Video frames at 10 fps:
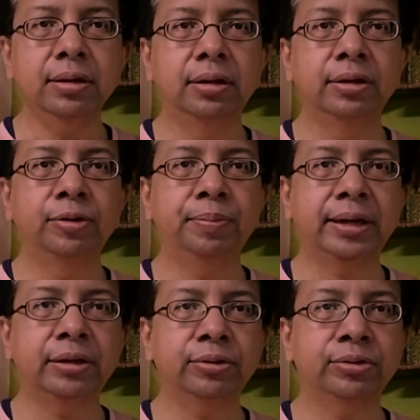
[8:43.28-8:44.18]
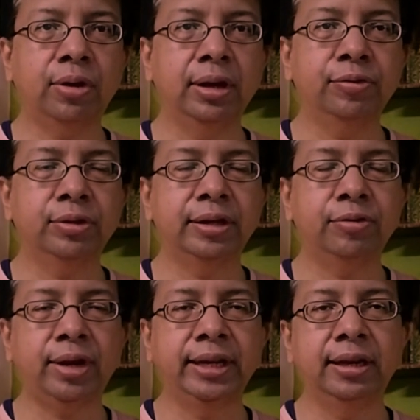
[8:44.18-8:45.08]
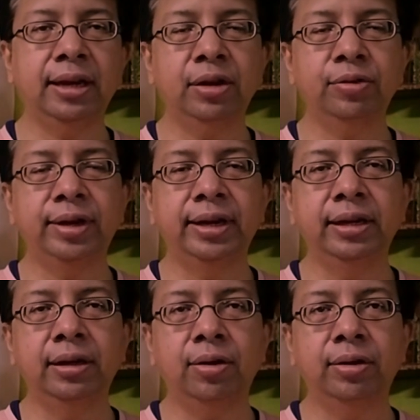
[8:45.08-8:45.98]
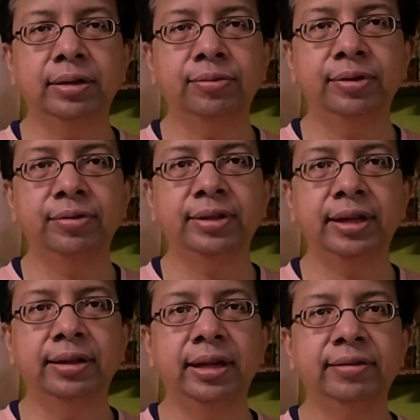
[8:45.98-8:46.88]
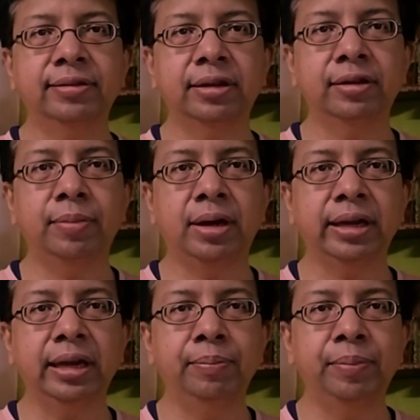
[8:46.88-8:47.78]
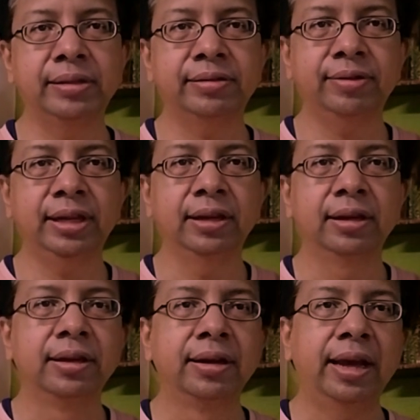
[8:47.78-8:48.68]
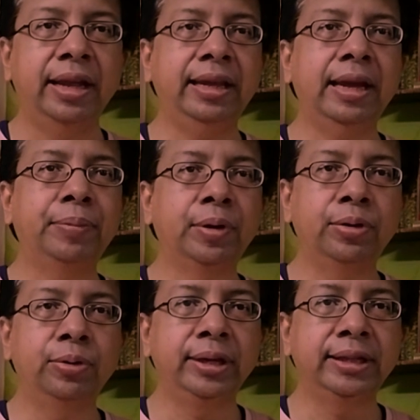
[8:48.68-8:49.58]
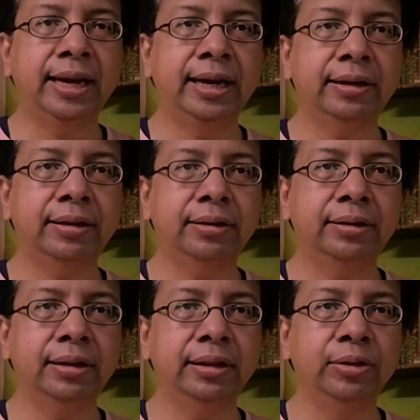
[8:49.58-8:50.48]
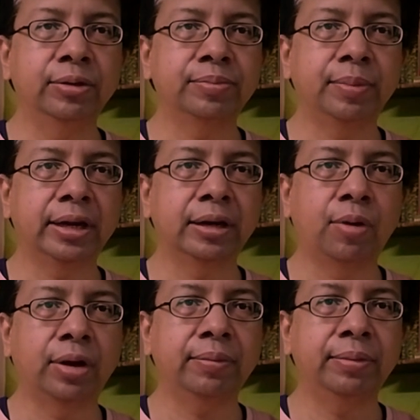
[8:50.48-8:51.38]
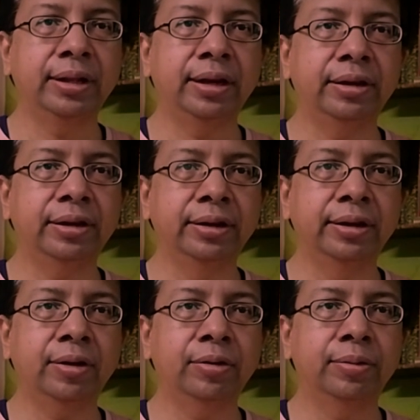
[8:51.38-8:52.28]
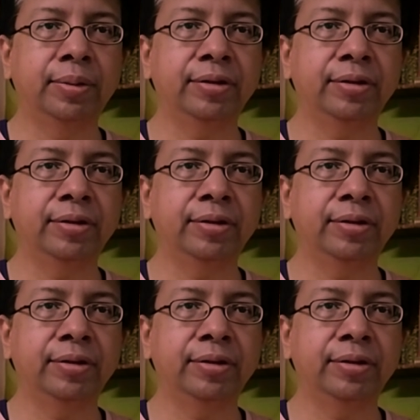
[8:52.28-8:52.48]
Petter was calling for that final high of ending a long-term fifth, and then he started marking impulsively, and he kept on doing that till the US market bottomed and then turned around.